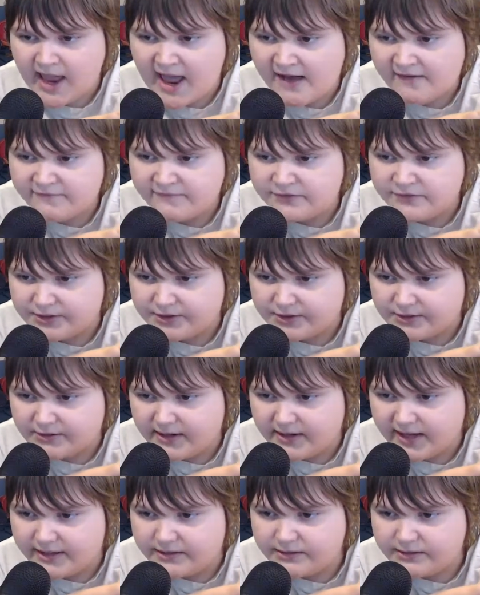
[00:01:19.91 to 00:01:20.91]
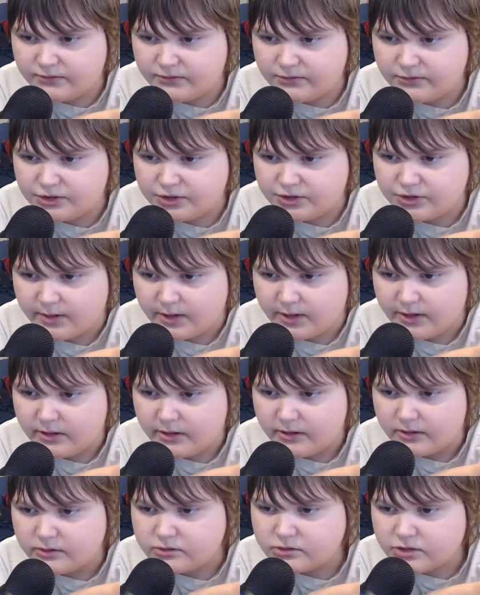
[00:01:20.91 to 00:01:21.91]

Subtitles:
after a YouTuber